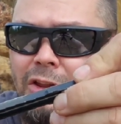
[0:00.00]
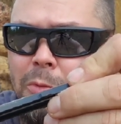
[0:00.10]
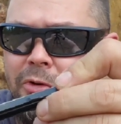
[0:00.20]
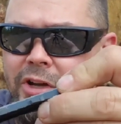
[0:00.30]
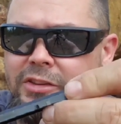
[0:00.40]
know, you
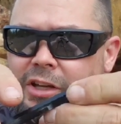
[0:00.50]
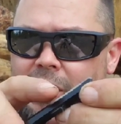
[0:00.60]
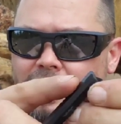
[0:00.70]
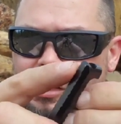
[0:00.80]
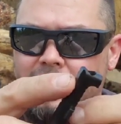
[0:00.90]
got a little bit
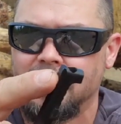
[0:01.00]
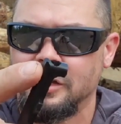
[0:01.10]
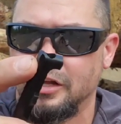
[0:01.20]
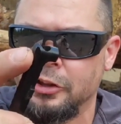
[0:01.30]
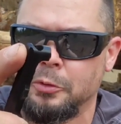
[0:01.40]
right there,
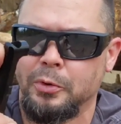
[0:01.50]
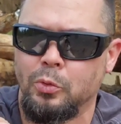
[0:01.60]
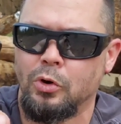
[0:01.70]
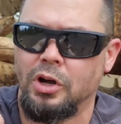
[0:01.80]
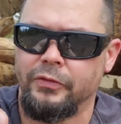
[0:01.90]
got a
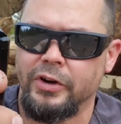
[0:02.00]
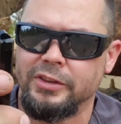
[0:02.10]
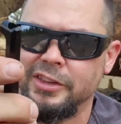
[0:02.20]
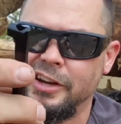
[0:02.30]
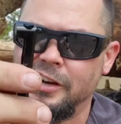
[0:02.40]
little bit wore
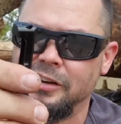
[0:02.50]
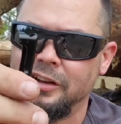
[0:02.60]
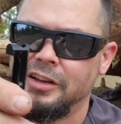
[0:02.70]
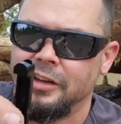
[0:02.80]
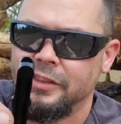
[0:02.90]
off right
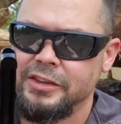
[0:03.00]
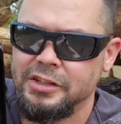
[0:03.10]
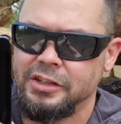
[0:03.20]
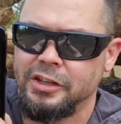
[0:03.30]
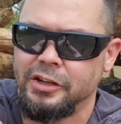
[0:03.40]
there.
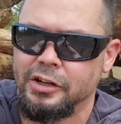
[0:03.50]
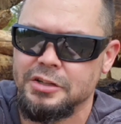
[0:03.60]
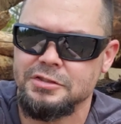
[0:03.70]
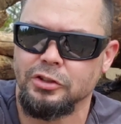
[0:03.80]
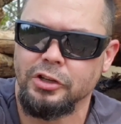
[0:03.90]
The
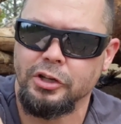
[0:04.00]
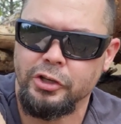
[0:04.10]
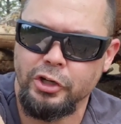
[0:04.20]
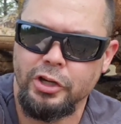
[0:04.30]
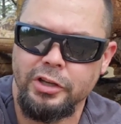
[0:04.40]
ears
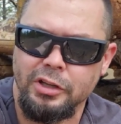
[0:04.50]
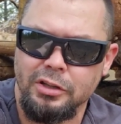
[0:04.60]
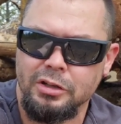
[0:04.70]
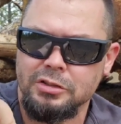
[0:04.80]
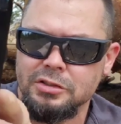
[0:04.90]
look
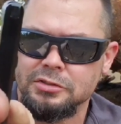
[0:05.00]
good.